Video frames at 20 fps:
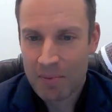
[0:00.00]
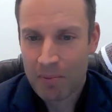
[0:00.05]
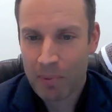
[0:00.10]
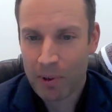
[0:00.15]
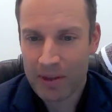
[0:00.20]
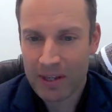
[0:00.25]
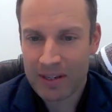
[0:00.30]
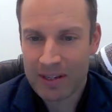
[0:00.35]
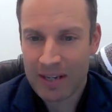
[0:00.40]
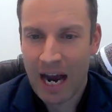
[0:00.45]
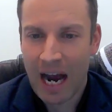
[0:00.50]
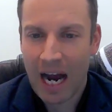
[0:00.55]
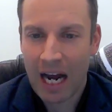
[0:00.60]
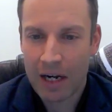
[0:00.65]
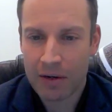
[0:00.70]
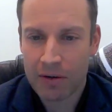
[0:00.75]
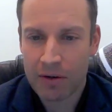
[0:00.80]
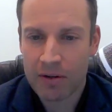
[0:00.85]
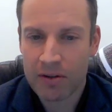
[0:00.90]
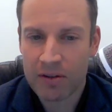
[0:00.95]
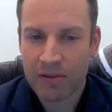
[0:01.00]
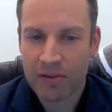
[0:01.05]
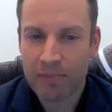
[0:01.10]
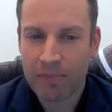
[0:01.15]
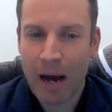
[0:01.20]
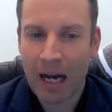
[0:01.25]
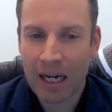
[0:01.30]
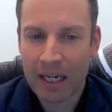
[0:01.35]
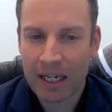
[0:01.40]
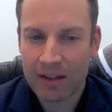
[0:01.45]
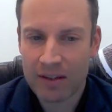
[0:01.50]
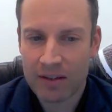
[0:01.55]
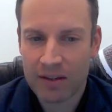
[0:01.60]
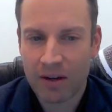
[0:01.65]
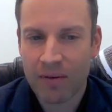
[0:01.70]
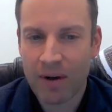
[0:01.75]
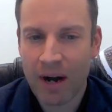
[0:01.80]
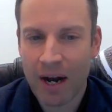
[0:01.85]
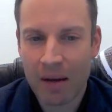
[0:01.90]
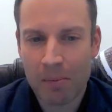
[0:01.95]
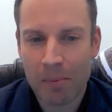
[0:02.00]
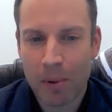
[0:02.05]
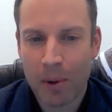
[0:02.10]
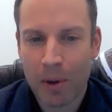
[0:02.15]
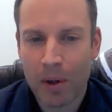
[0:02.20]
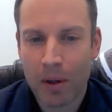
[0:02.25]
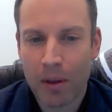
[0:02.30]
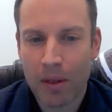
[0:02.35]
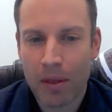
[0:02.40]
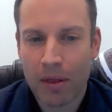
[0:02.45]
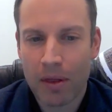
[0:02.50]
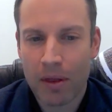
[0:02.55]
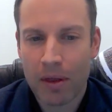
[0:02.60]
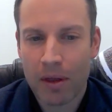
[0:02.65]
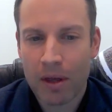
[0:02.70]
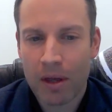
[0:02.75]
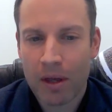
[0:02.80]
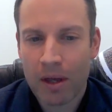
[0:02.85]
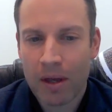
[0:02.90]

but there's hundreds of markets around Perth.